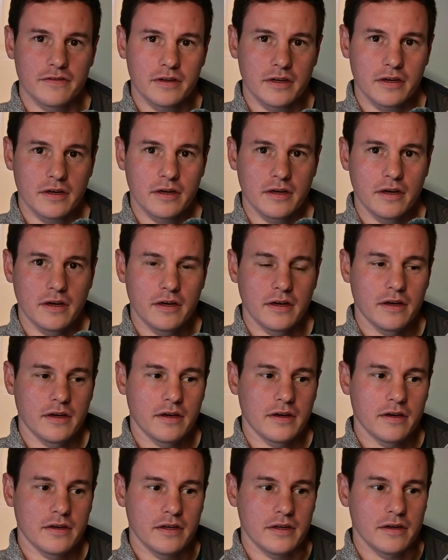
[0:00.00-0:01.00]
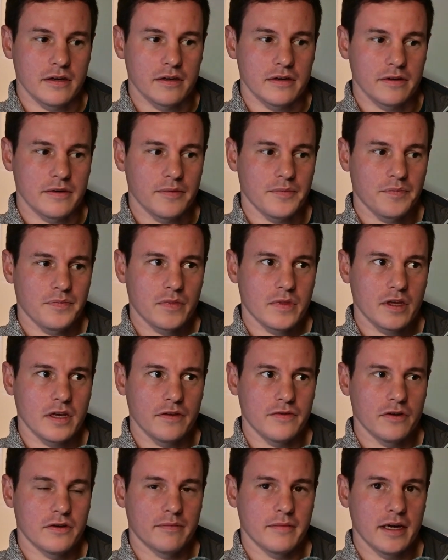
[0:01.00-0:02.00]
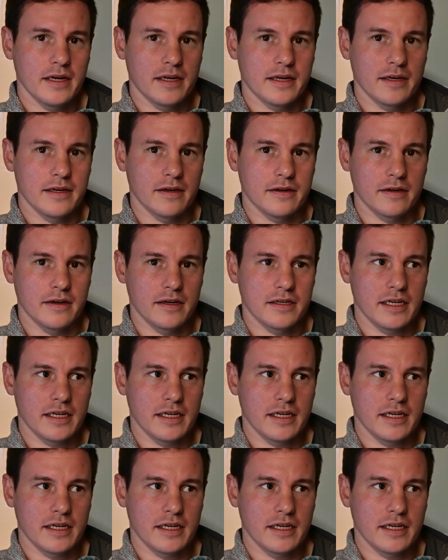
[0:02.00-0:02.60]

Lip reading: it. You know, if you're making